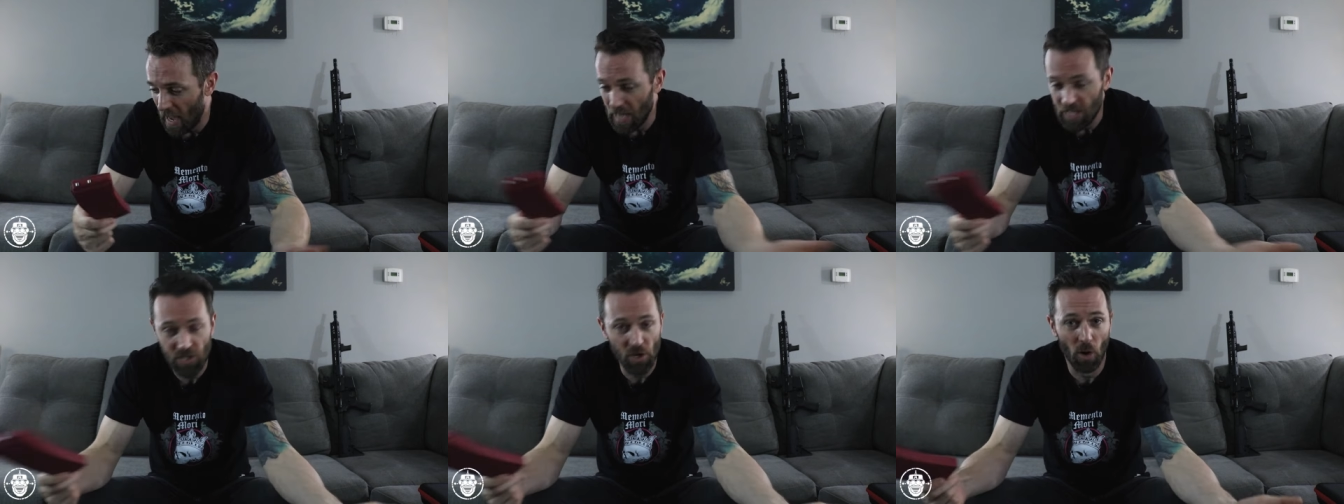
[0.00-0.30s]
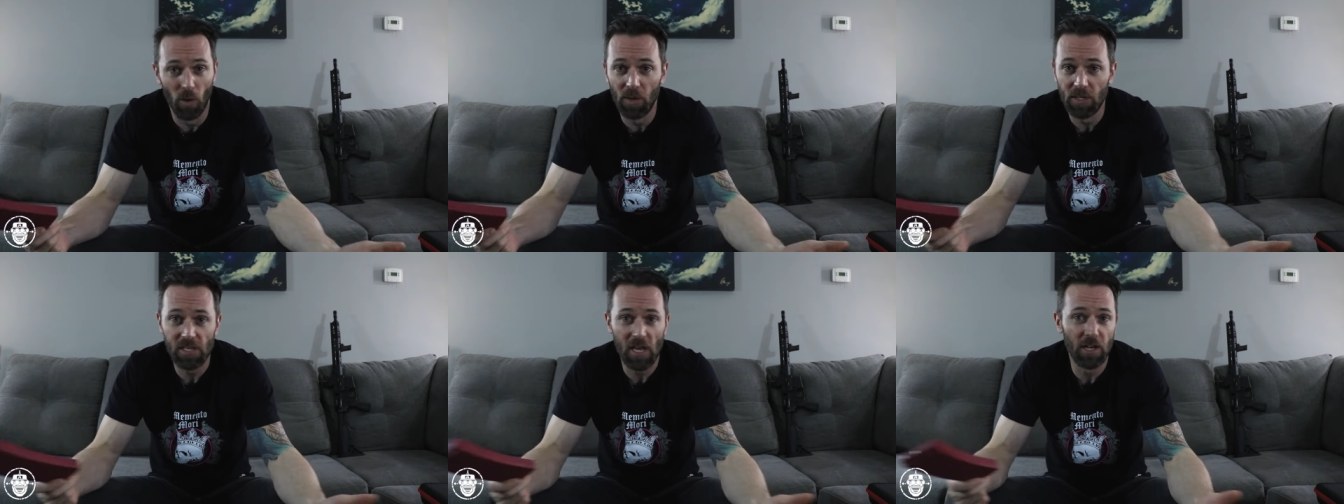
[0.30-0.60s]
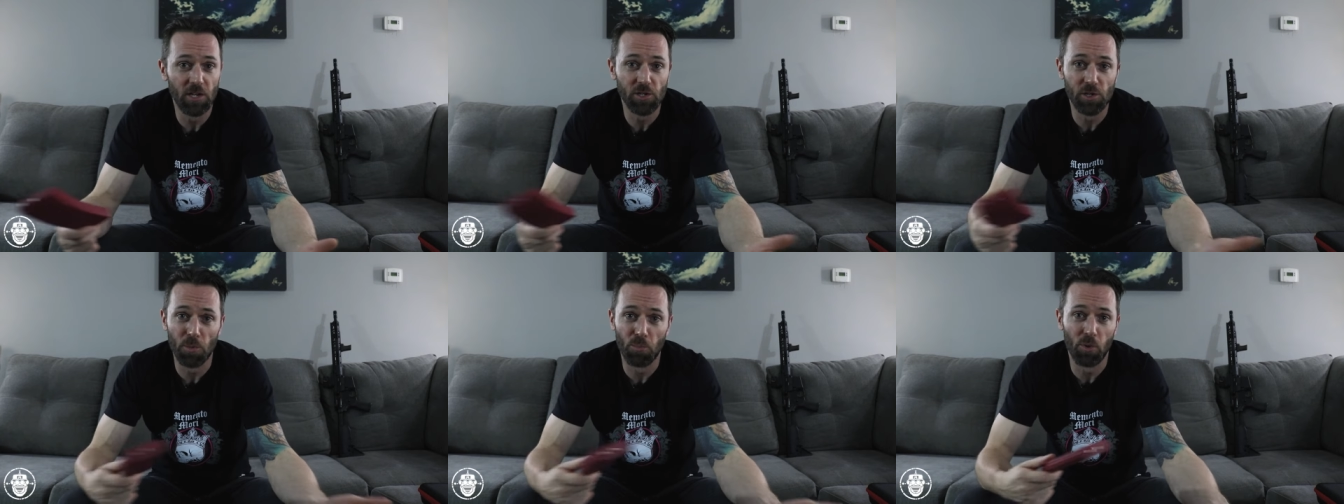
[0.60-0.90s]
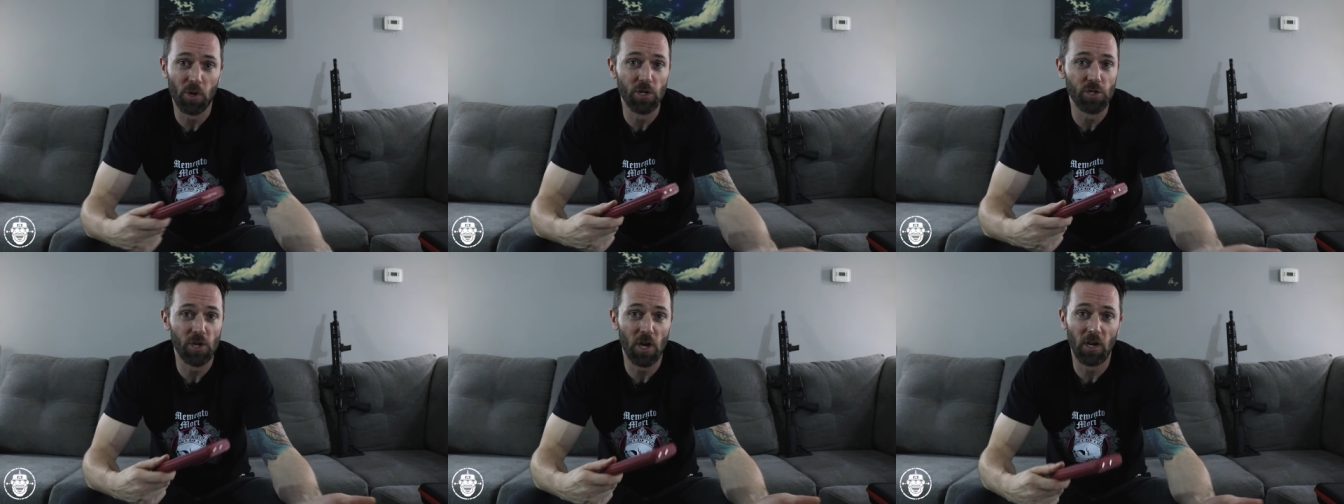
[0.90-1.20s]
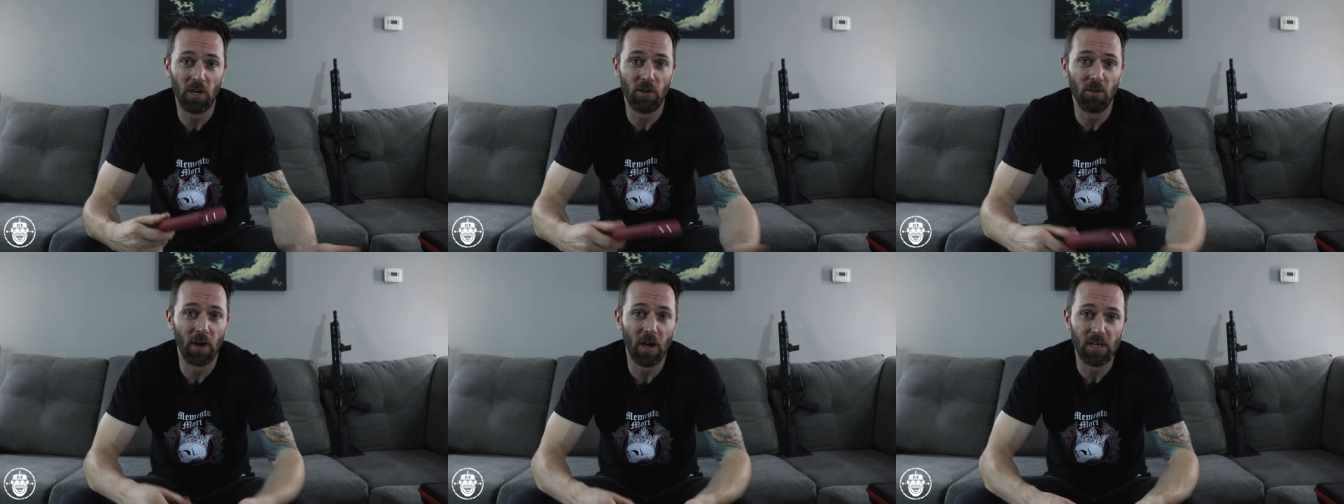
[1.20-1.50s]
As always, I just
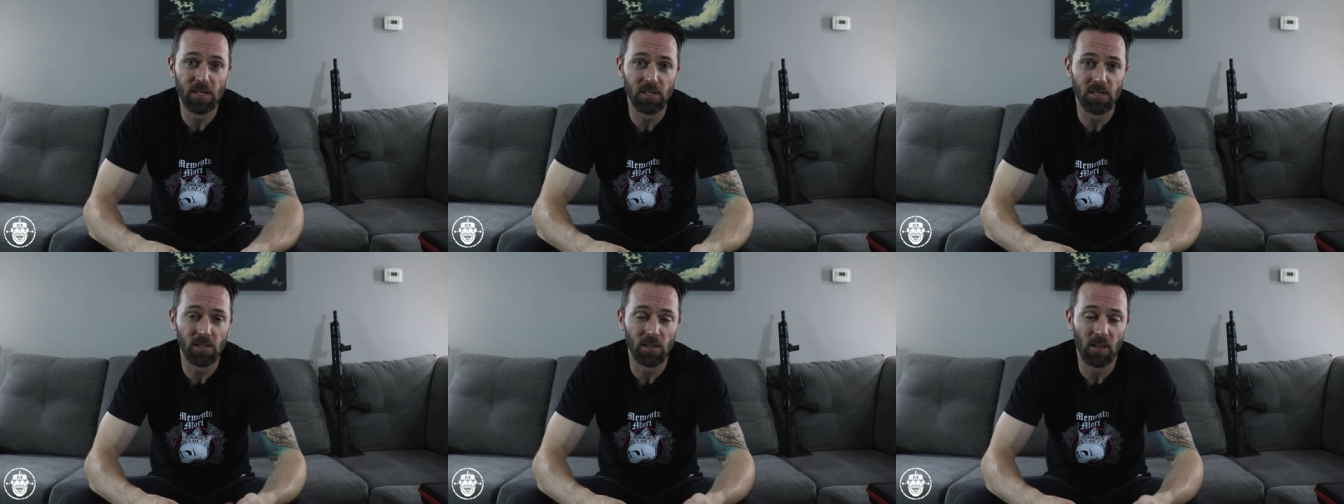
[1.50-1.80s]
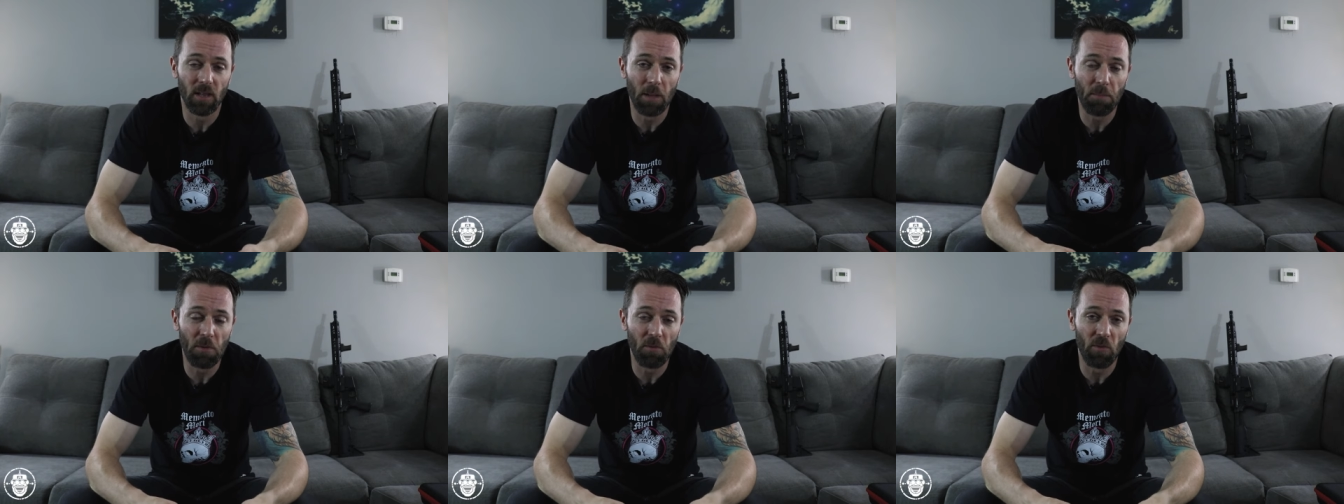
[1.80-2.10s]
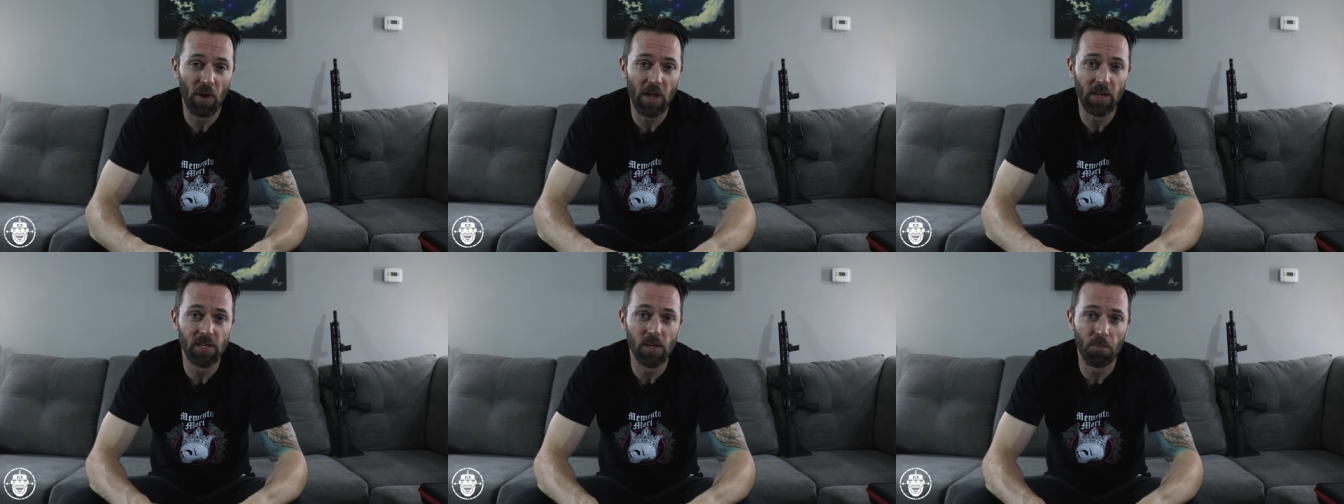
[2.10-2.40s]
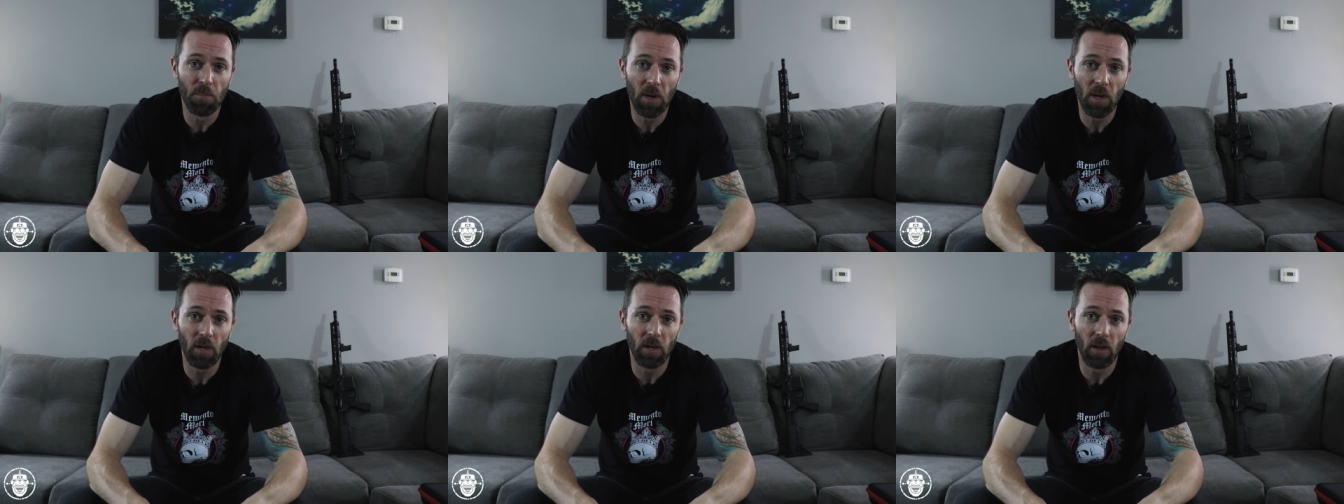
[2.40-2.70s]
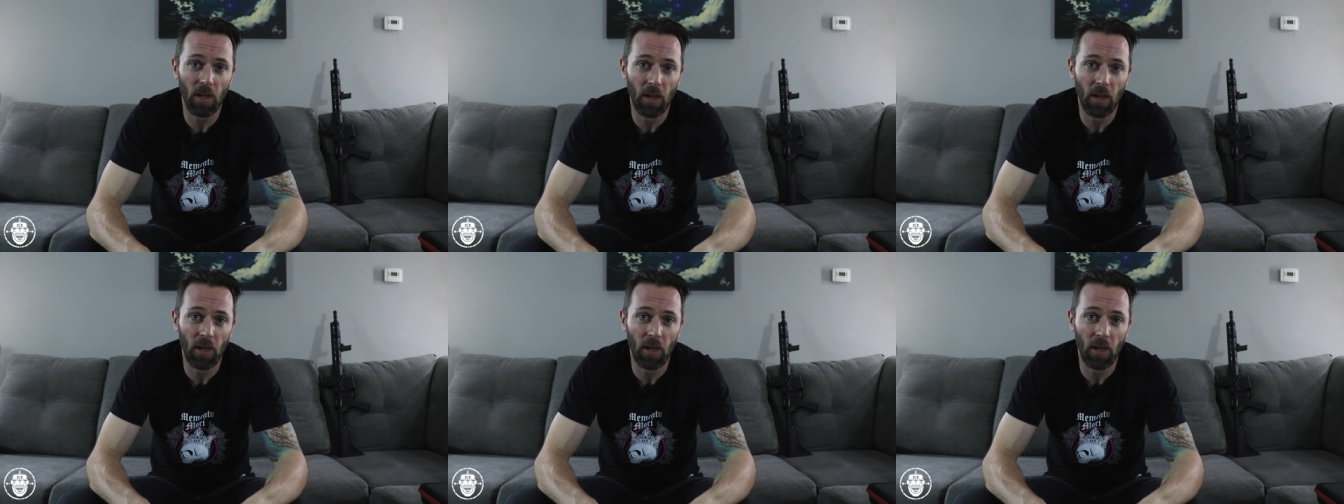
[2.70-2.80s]
appreciate you guys let me rant a bit.